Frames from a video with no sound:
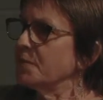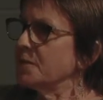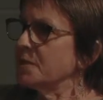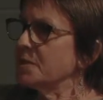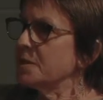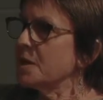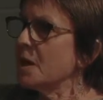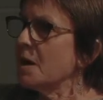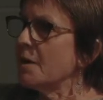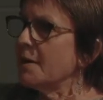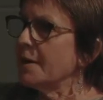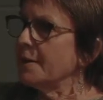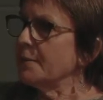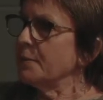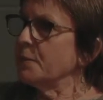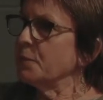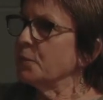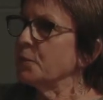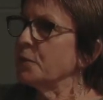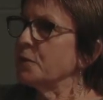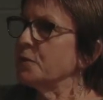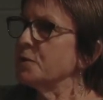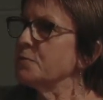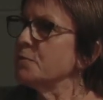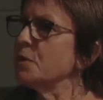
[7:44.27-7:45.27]
time or
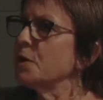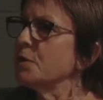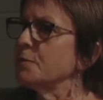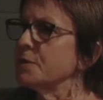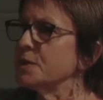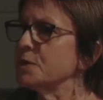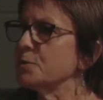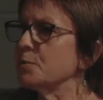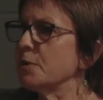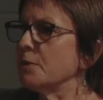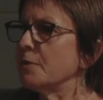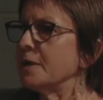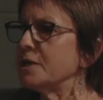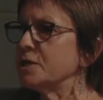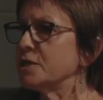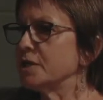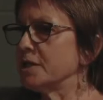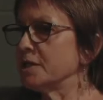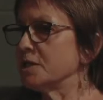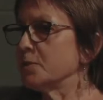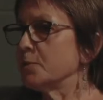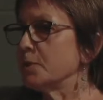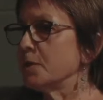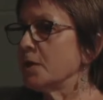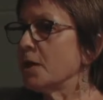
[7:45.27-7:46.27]
those moments where actually
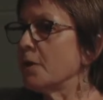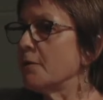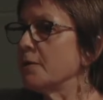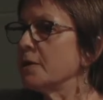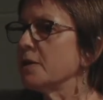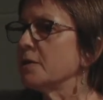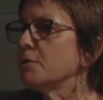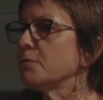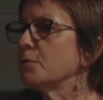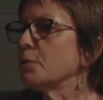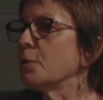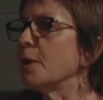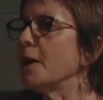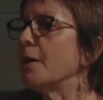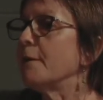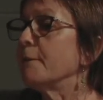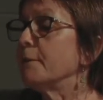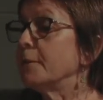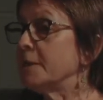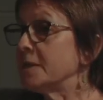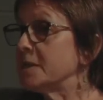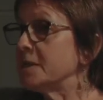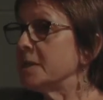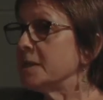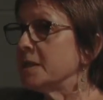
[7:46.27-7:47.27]
as we're going through our
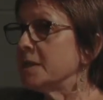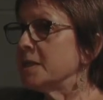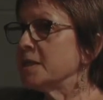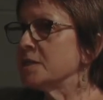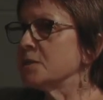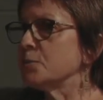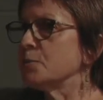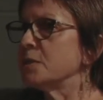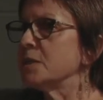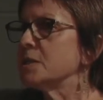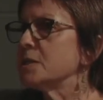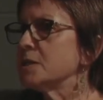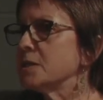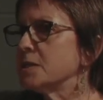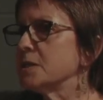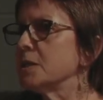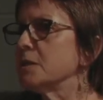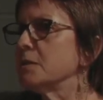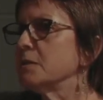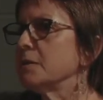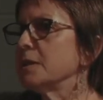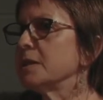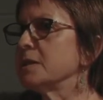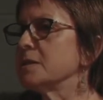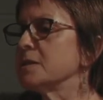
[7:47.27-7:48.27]
busyness, we
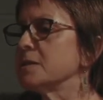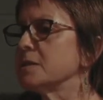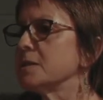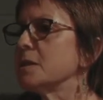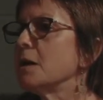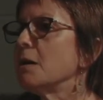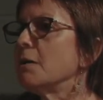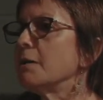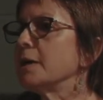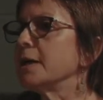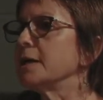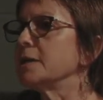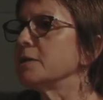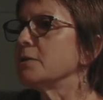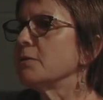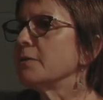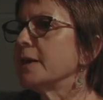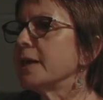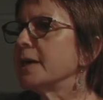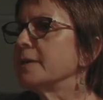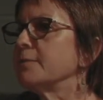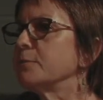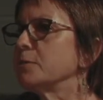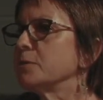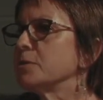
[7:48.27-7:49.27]
still inside are
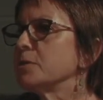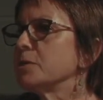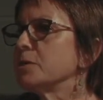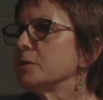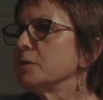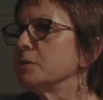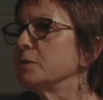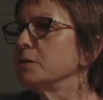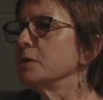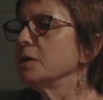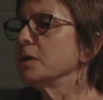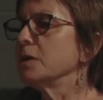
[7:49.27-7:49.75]
able to